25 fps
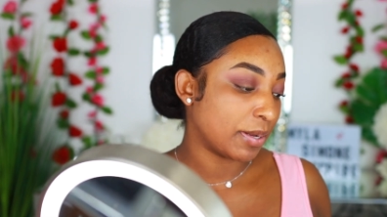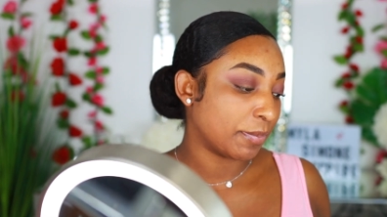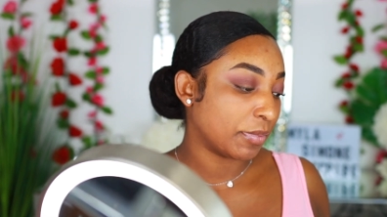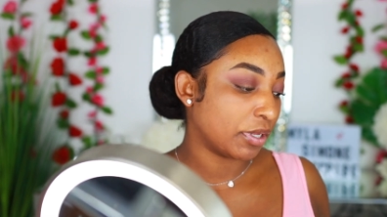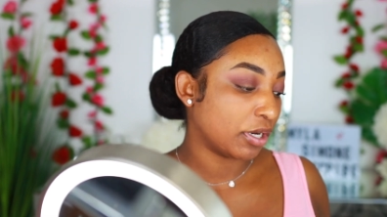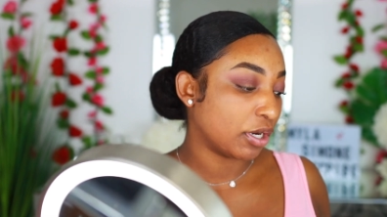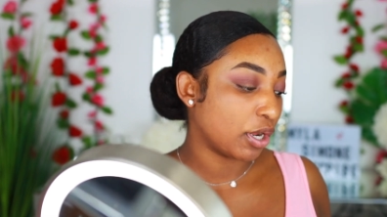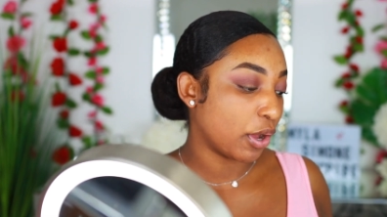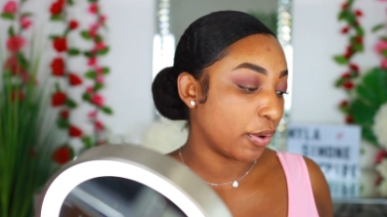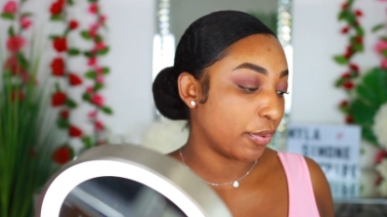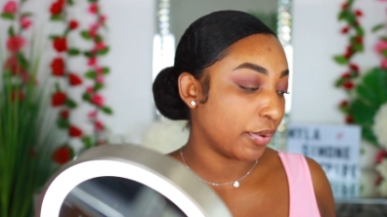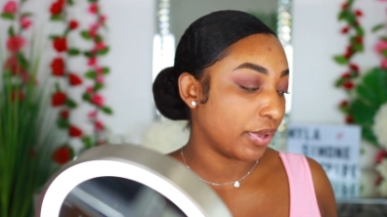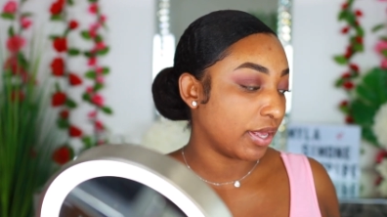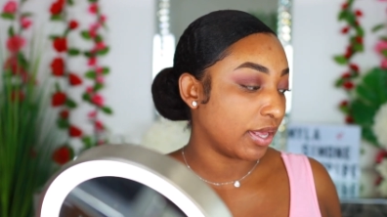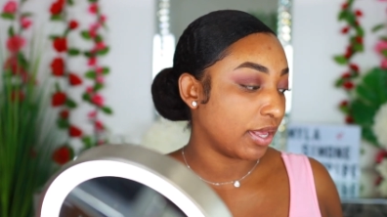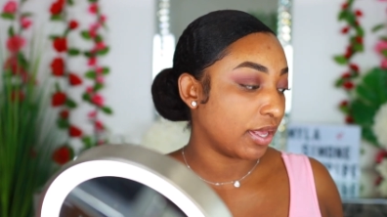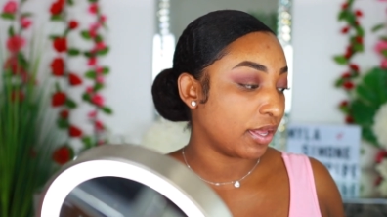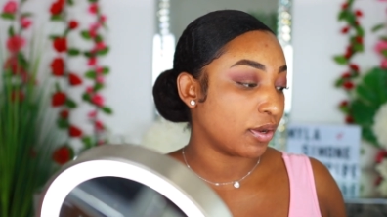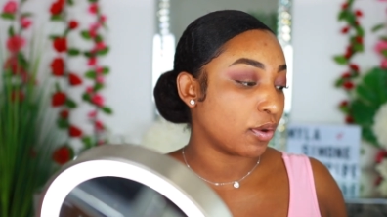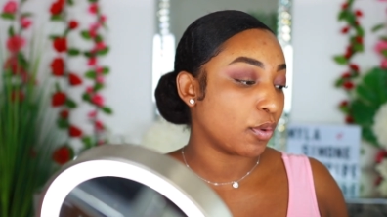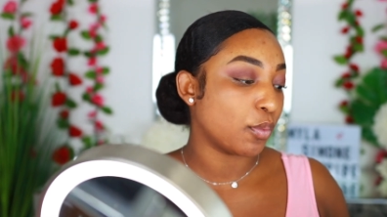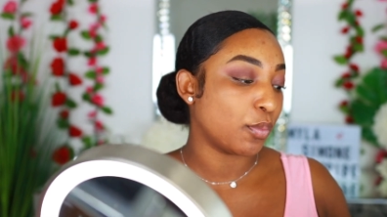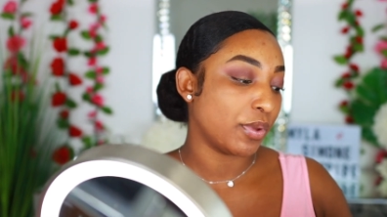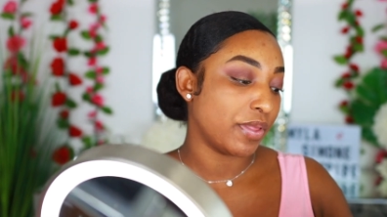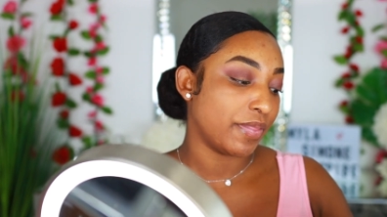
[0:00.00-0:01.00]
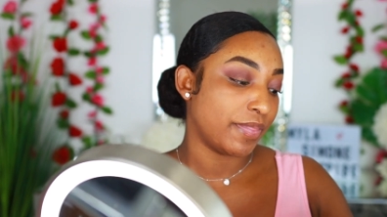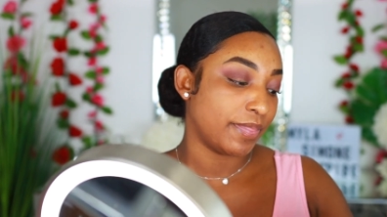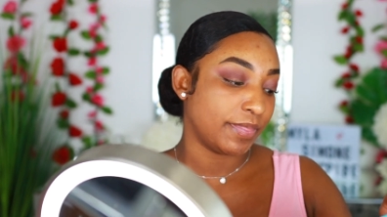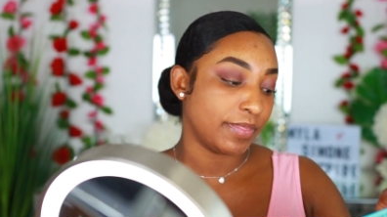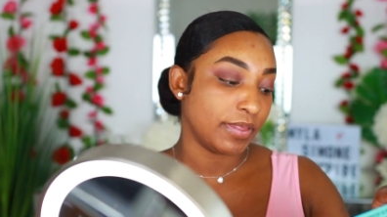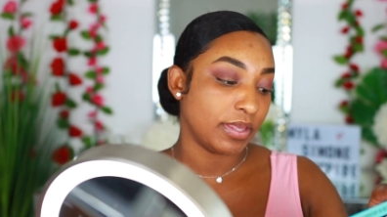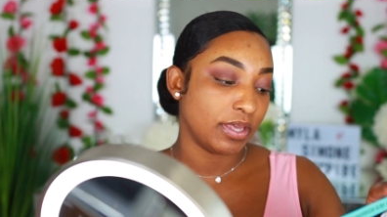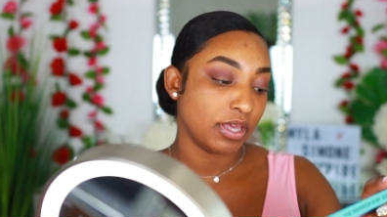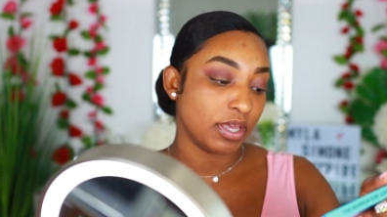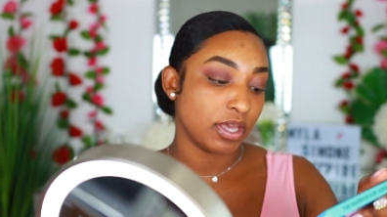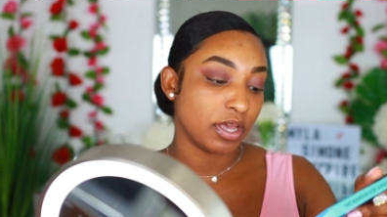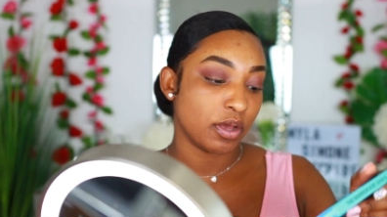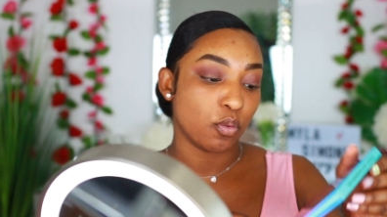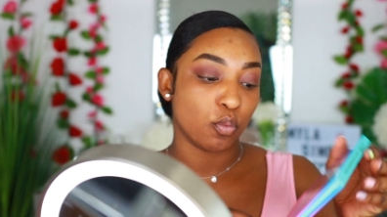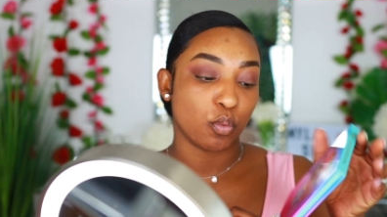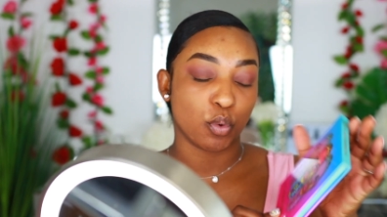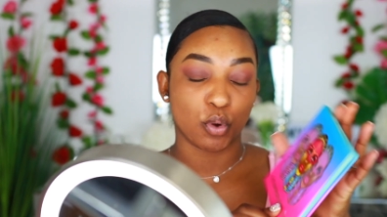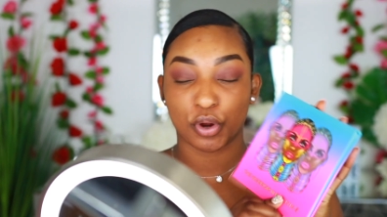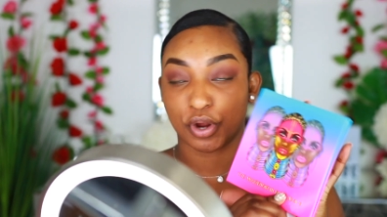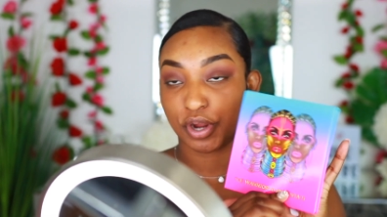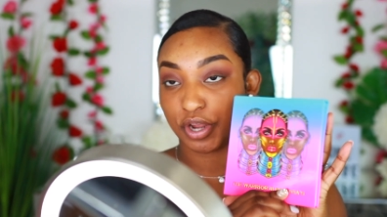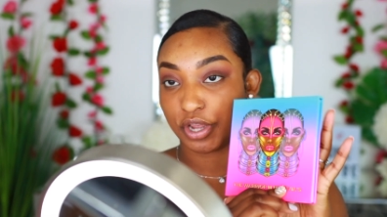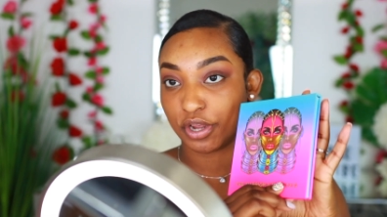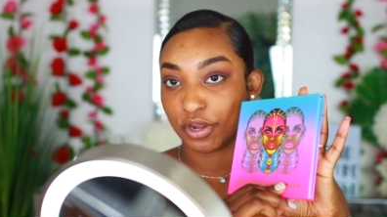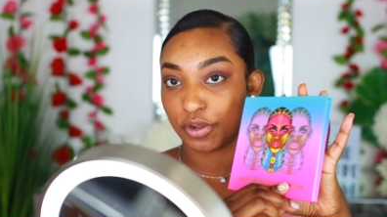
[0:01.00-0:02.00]
I'm gonna go in with the
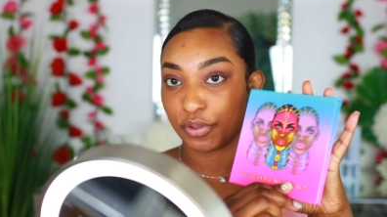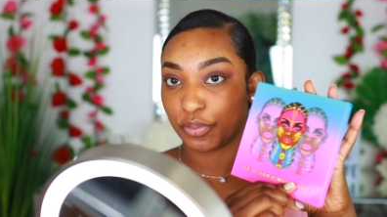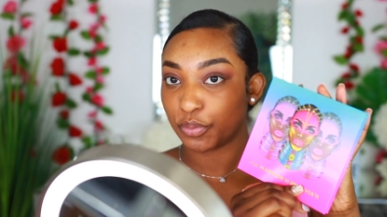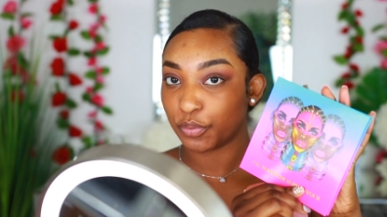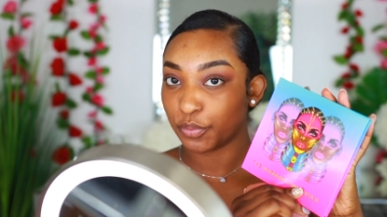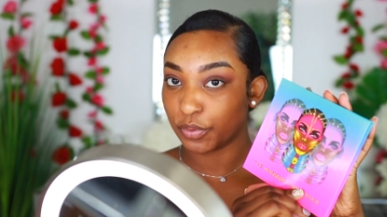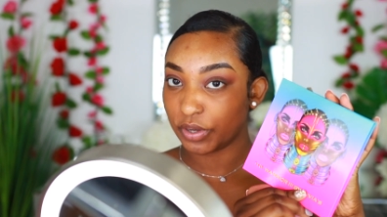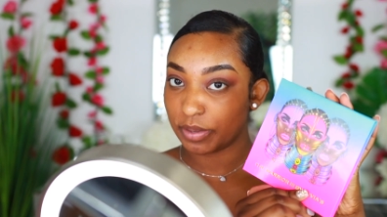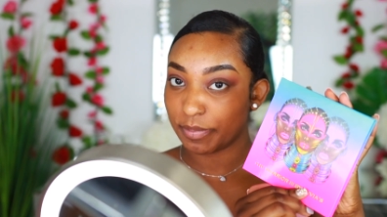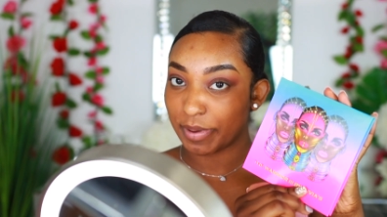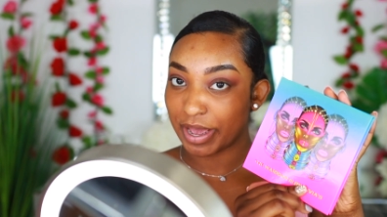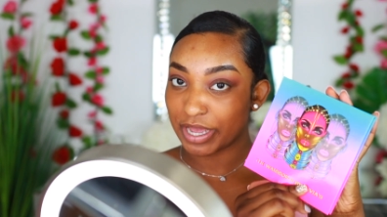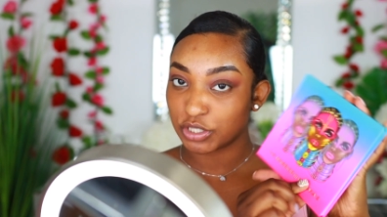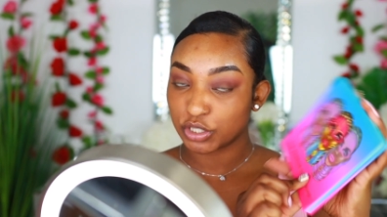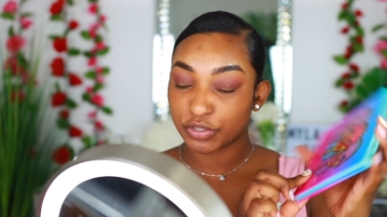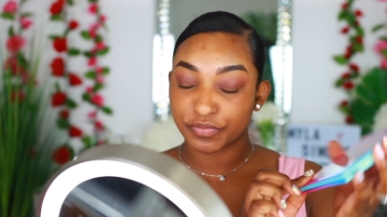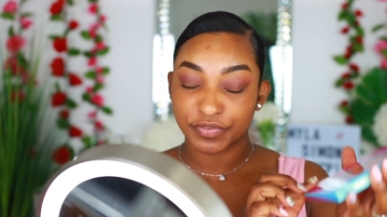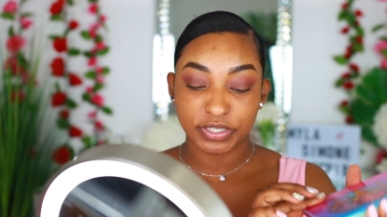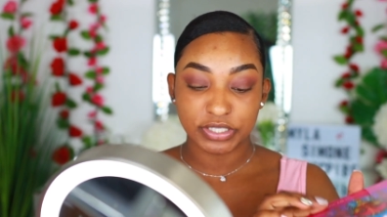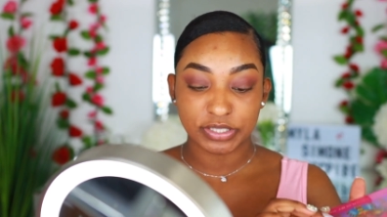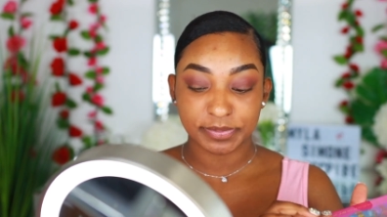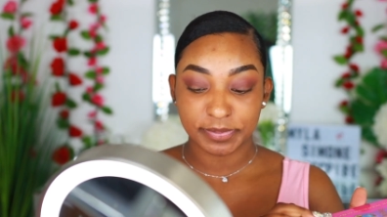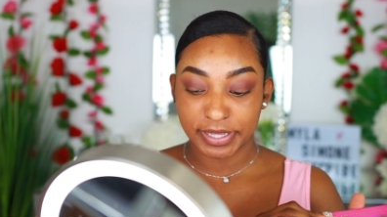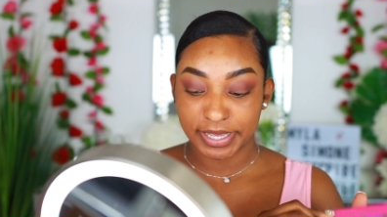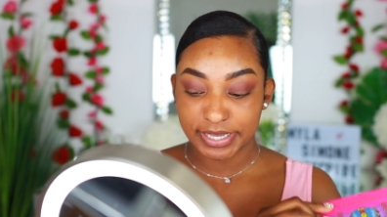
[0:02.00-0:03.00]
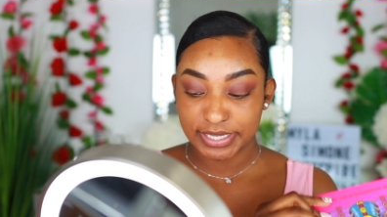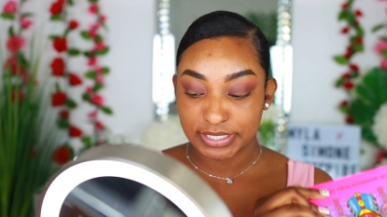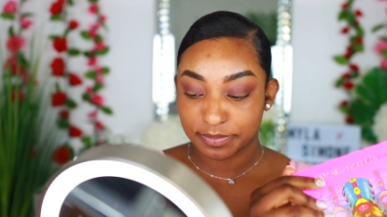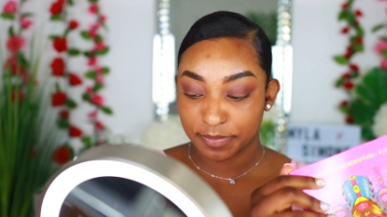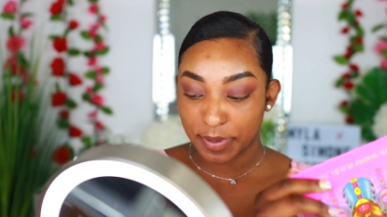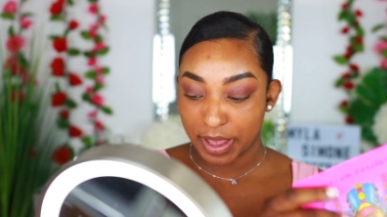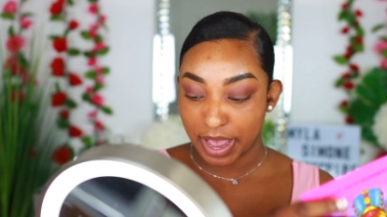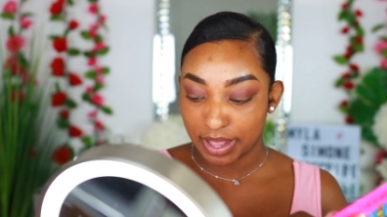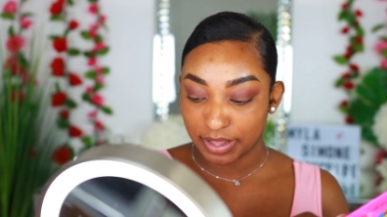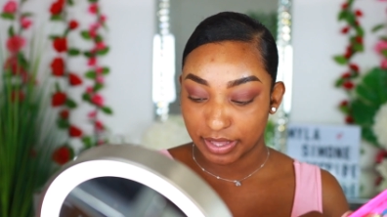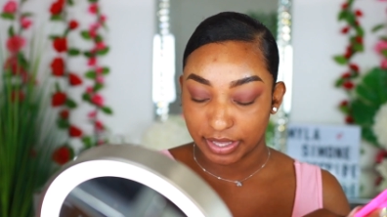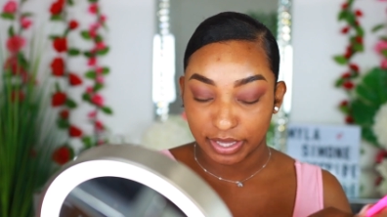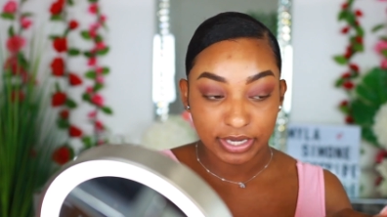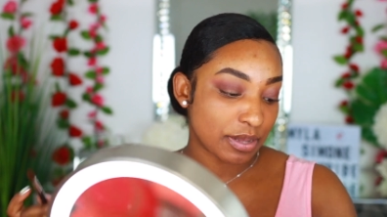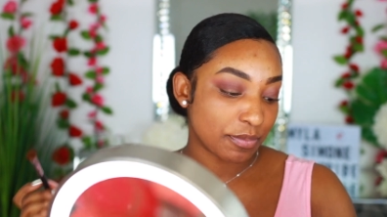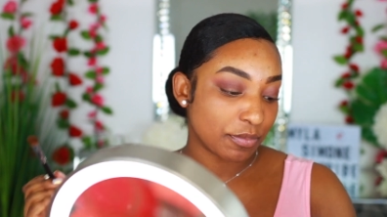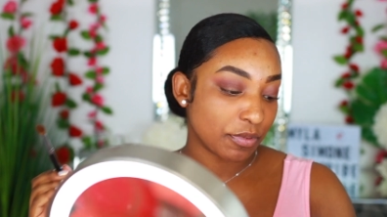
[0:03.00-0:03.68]
Warrior 3 by Juvia's Place palette.